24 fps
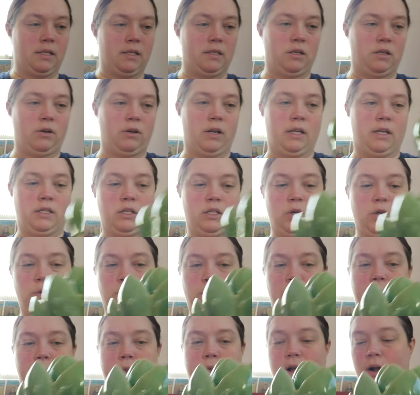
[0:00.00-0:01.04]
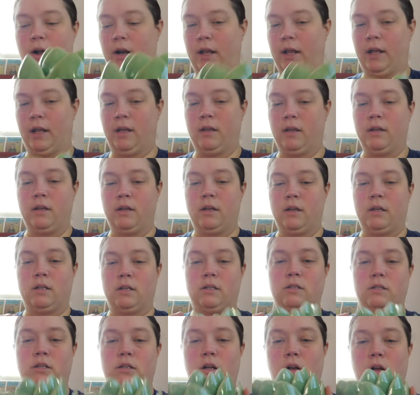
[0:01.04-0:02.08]
there is no light on it.
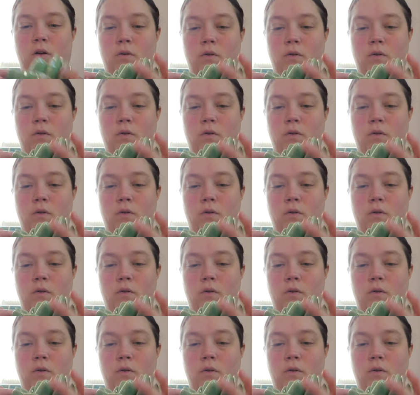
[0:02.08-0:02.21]
So